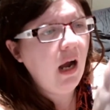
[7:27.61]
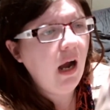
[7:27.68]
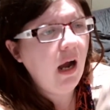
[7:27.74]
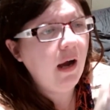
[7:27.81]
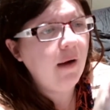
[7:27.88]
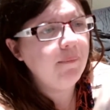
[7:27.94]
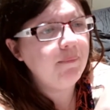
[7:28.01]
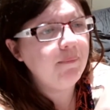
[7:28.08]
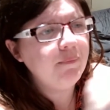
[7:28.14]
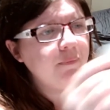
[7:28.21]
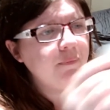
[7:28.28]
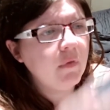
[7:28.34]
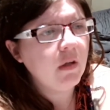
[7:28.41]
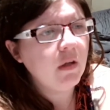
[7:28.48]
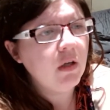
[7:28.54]

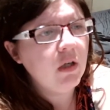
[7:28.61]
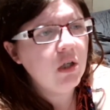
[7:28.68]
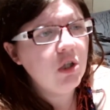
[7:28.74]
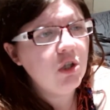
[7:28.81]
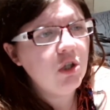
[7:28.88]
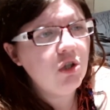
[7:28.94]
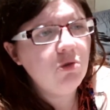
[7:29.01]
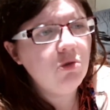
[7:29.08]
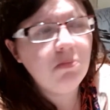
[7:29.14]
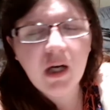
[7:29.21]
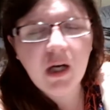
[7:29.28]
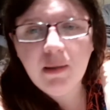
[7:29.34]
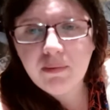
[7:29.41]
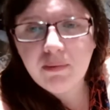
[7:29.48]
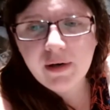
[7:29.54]
to
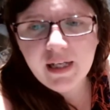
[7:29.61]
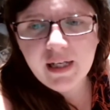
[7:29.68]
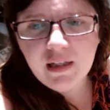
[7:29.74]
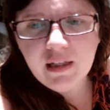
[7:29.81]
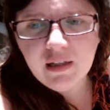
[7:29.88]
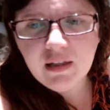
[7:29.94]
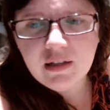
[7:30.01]
my brain,